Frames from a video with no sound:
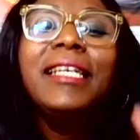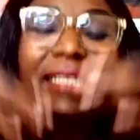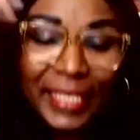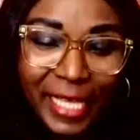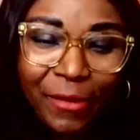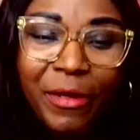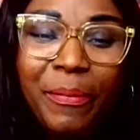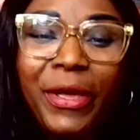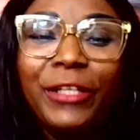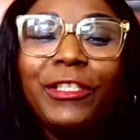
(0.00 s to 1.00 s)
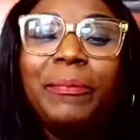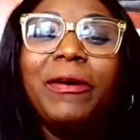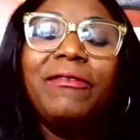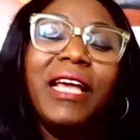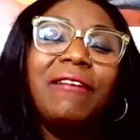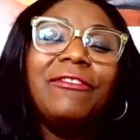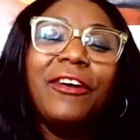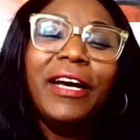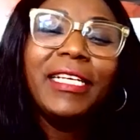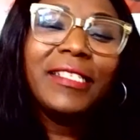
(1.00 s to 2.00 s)
they will be on top of their
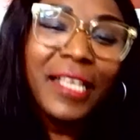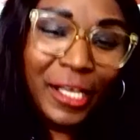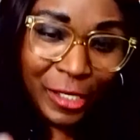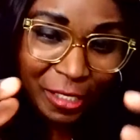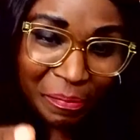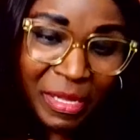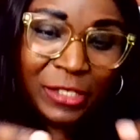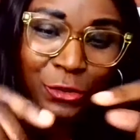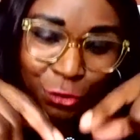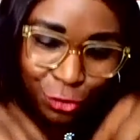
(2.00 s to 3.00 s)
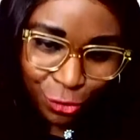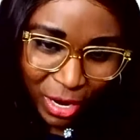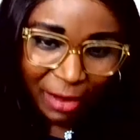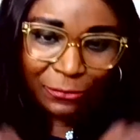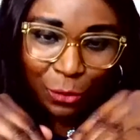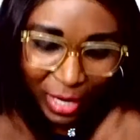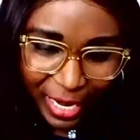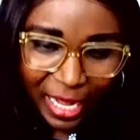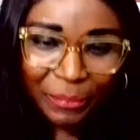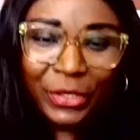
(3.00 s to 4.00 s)
voice. It means you have to
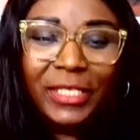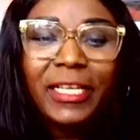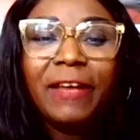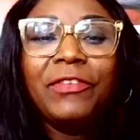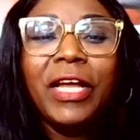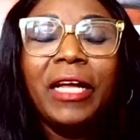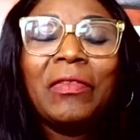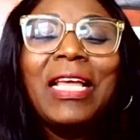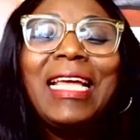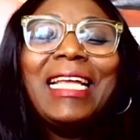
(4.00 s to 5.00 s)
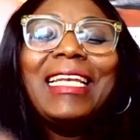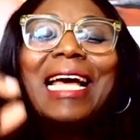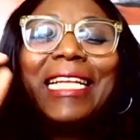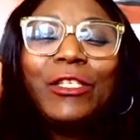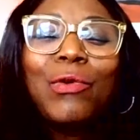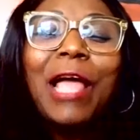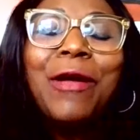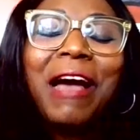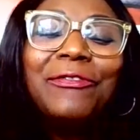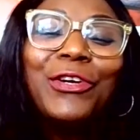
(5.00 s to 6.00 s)
calm yourself down. That is why you
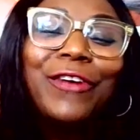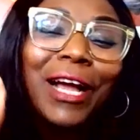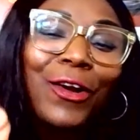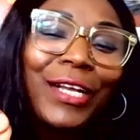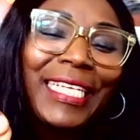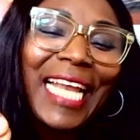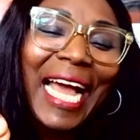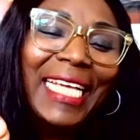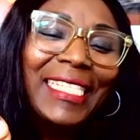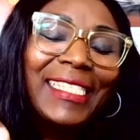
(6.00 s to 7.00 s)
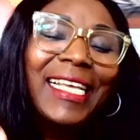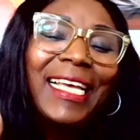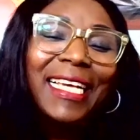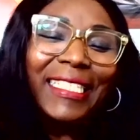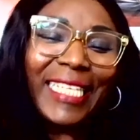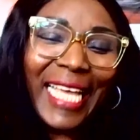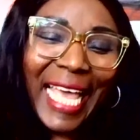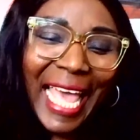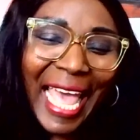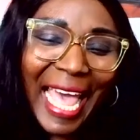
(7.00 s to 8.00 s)
have to recognize the
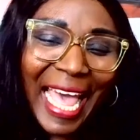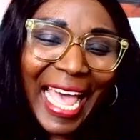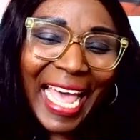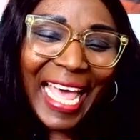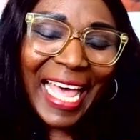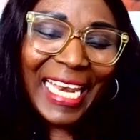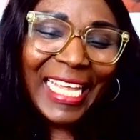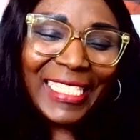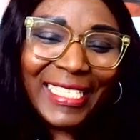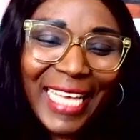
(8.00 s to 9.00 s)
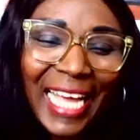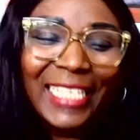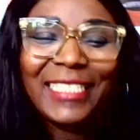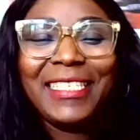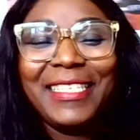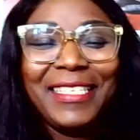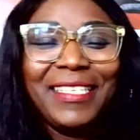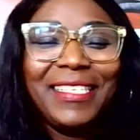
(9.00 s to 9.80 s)
early signs.